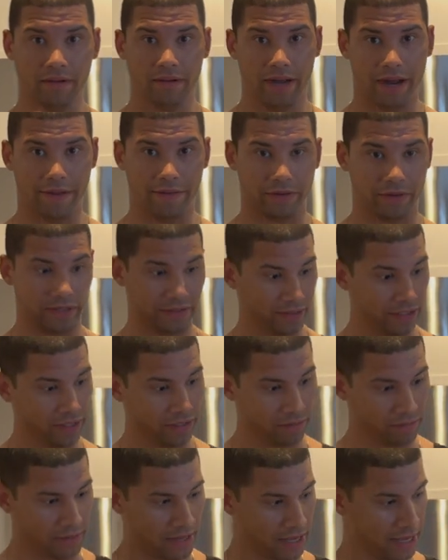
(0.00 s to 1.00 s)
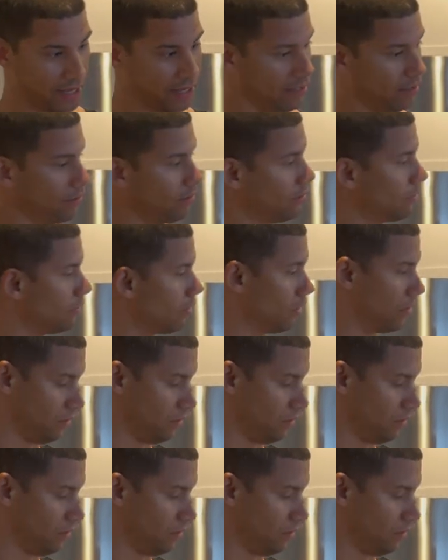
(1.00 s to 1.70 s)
after I say goodbye. You know,